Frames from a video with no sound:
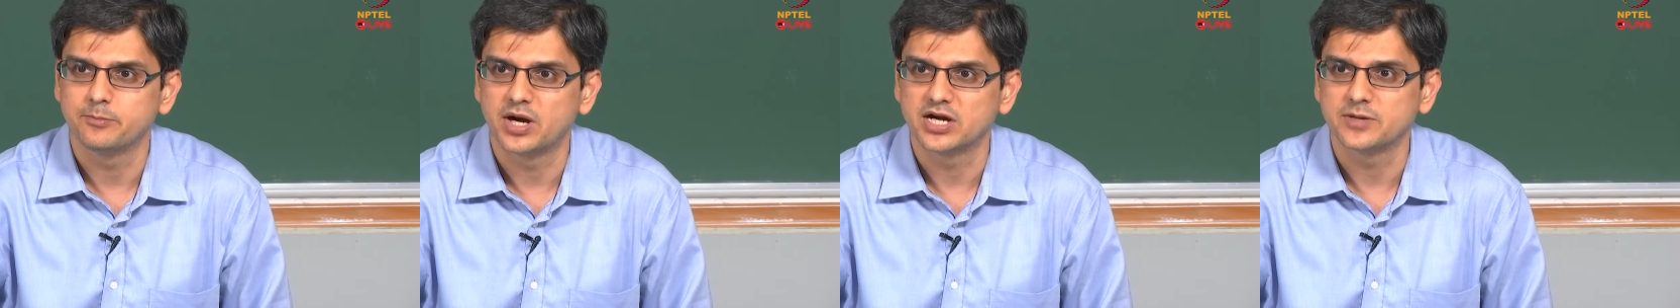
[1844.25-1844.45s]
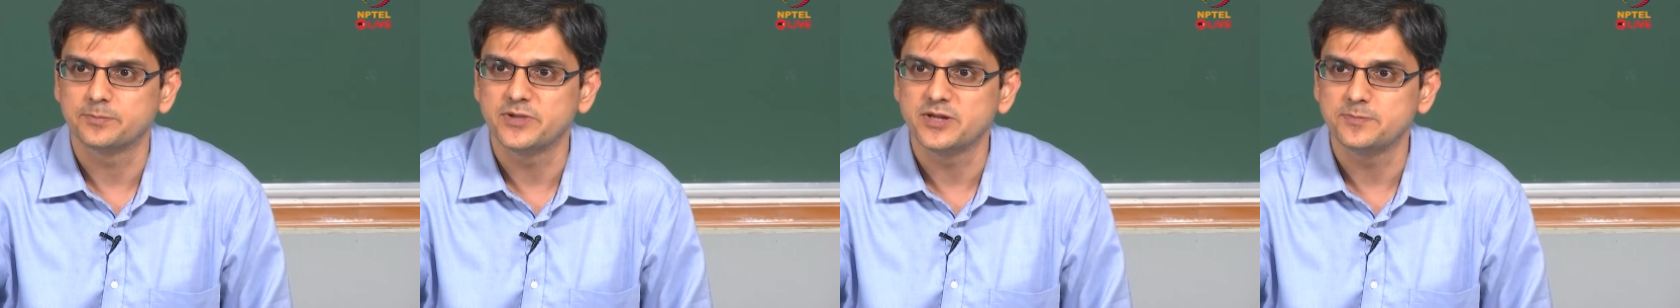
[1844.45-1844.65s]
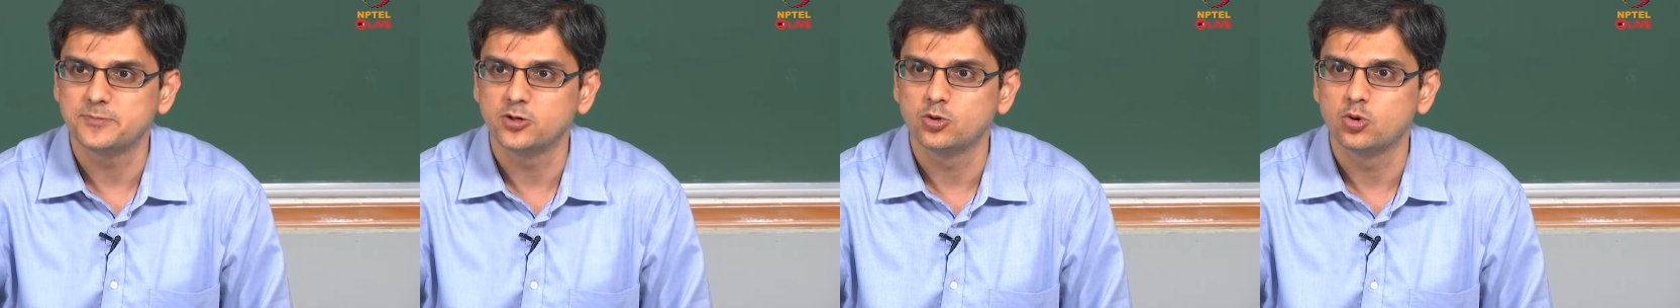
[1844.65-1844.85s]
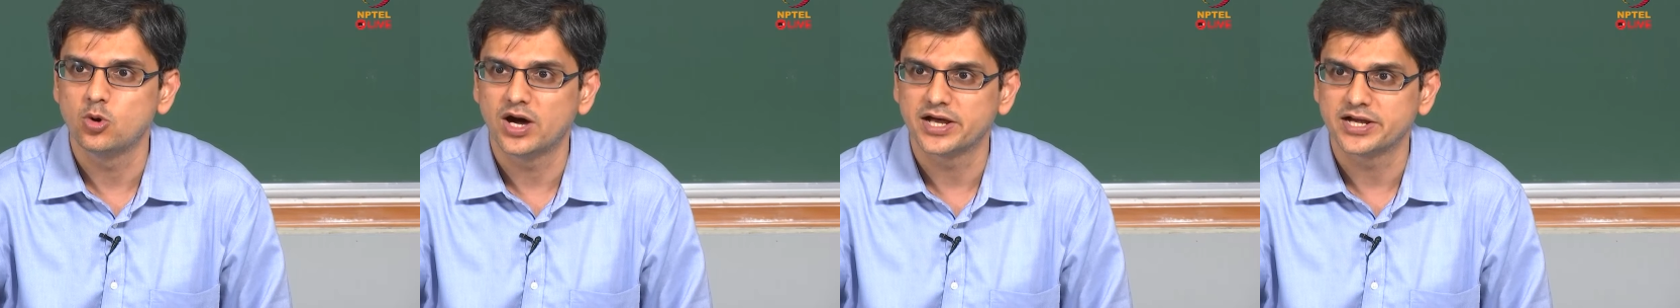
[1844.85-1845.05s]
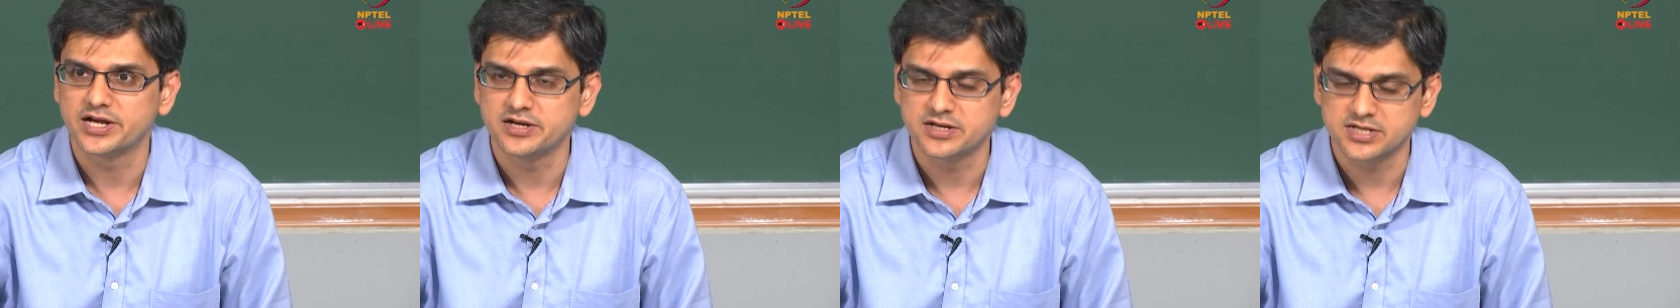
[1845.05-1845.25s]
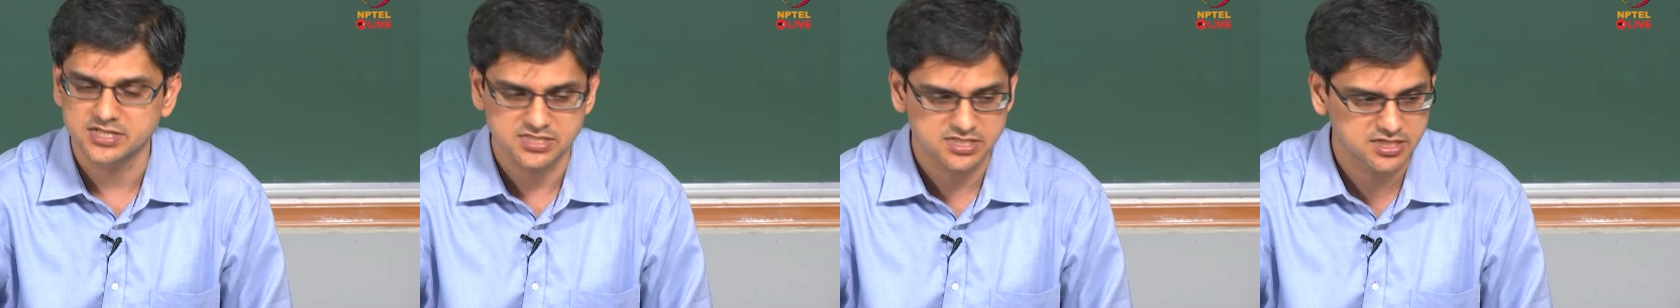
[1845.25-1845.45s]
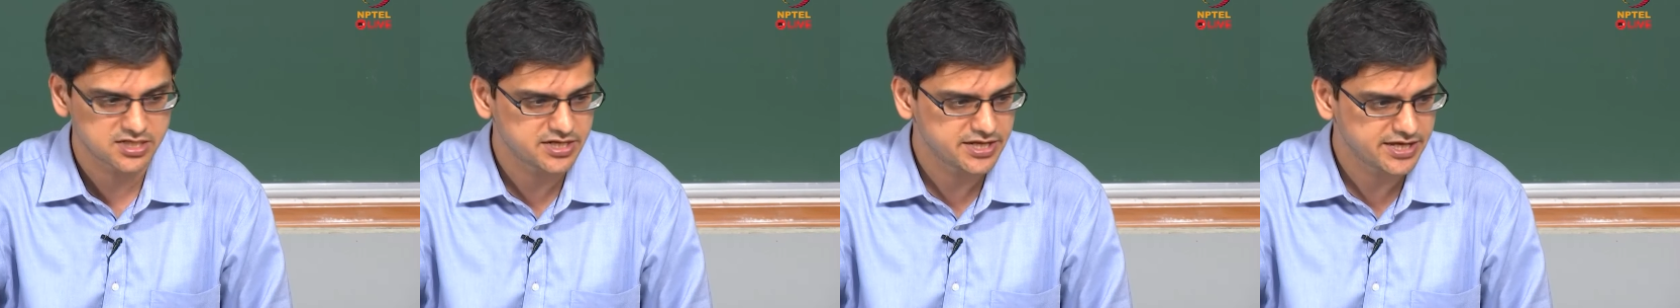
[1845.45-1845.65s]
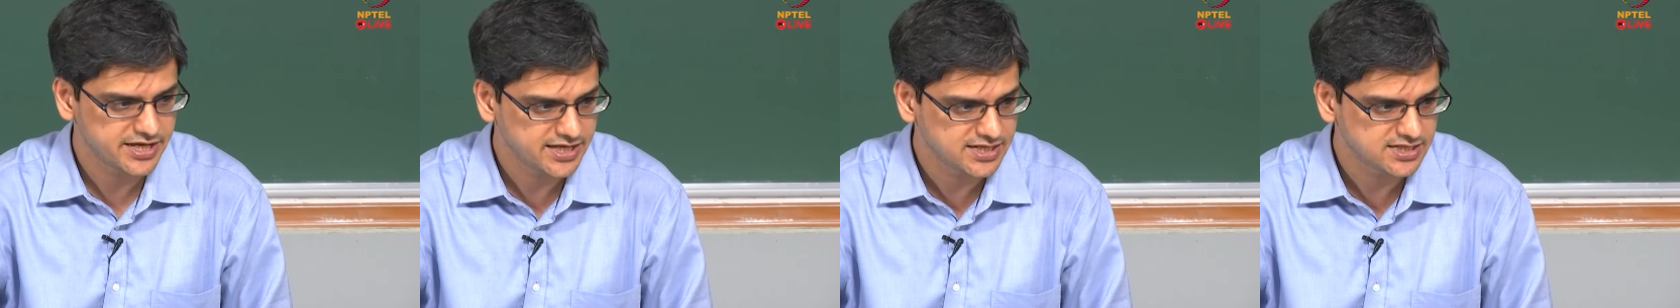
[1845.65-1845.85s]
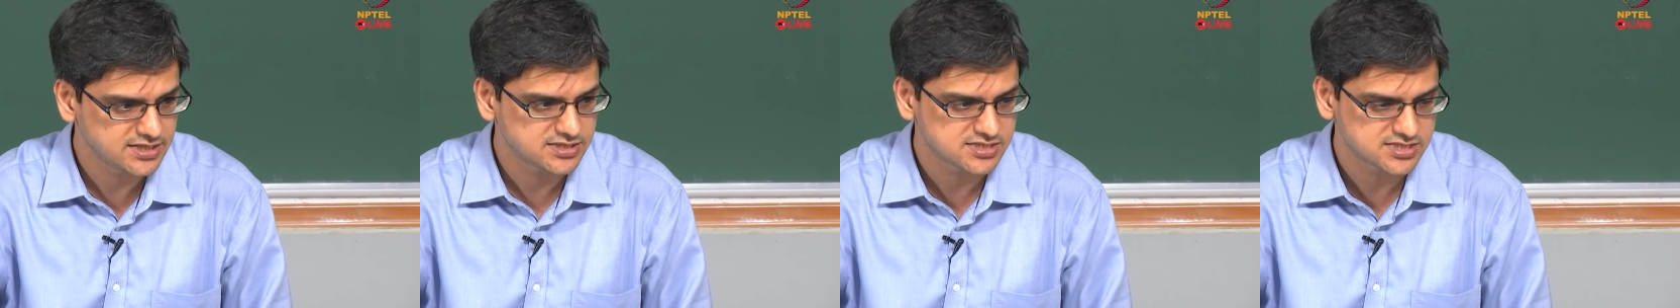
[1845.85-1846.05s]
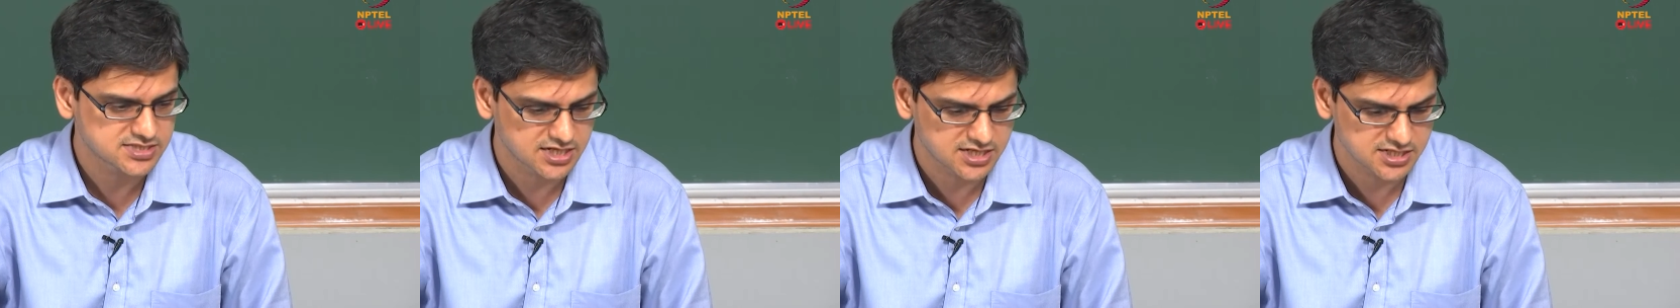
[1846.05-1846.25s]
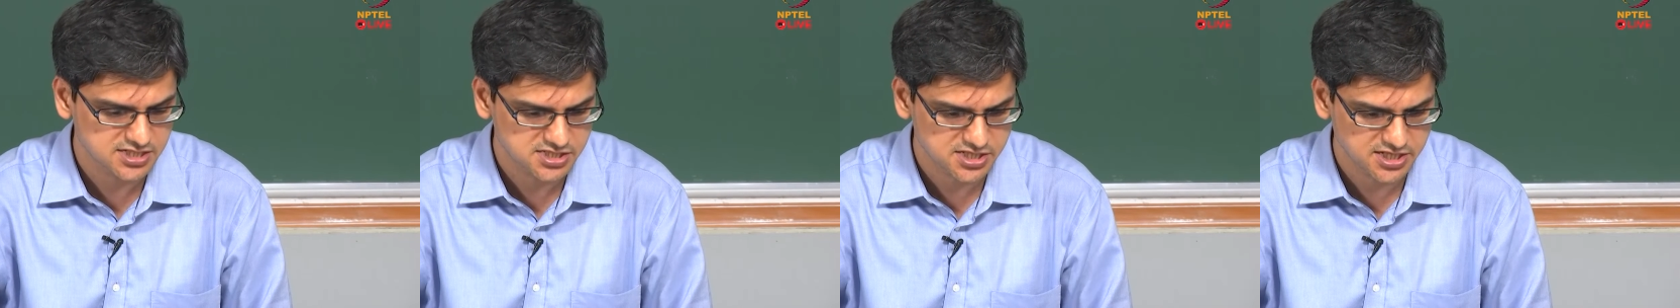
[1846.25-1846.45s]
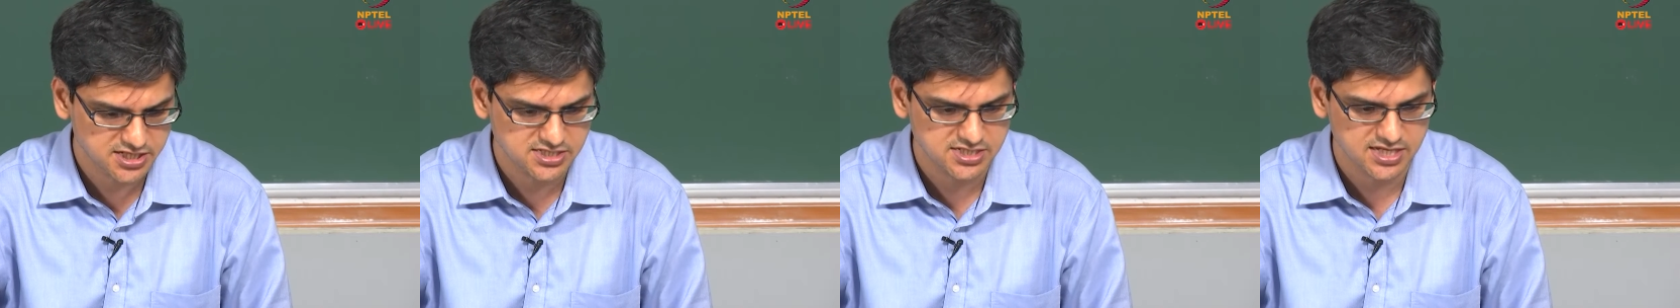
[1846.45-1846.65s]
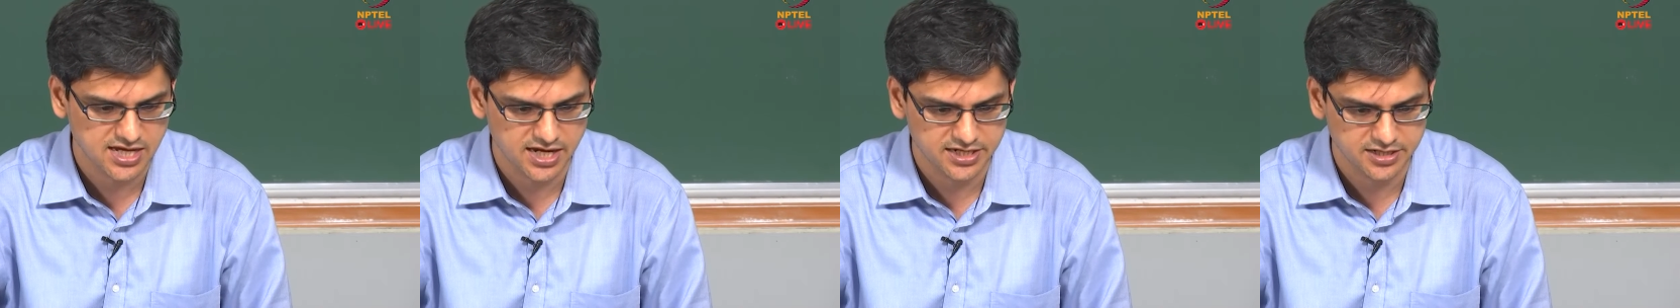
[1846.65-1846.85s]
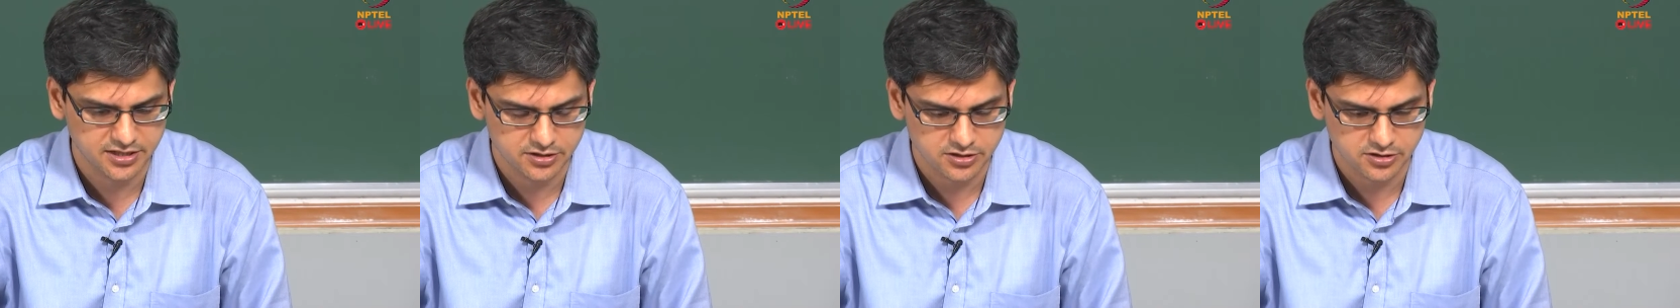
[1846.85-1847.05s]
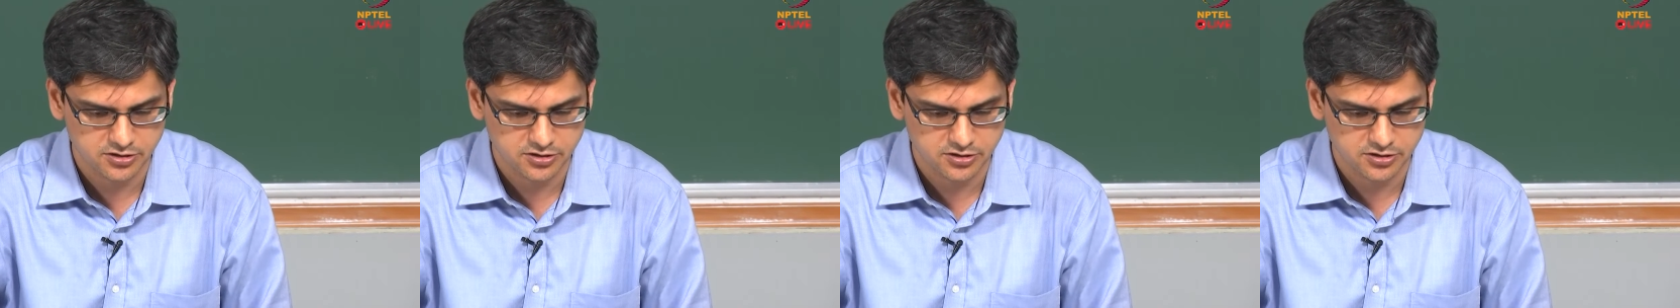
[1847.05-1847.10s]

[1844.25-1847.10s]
but people who are interested in statistics and